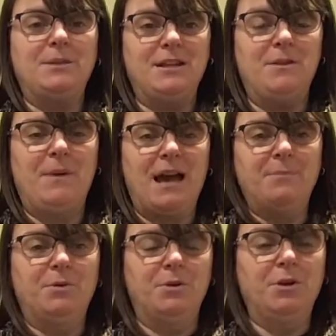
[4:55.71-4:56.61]
In the
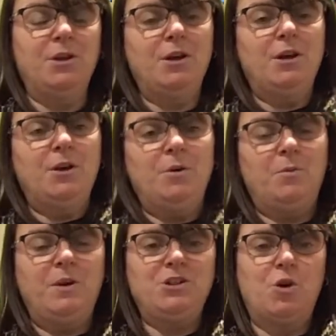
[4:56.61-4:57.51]
Bible,
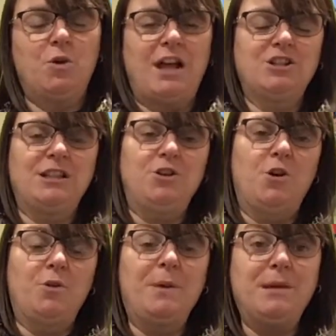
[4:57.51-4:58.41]
we don't actually
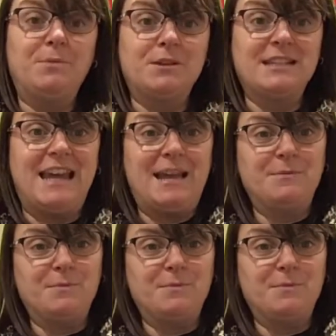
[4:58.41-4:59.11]
know the people's names,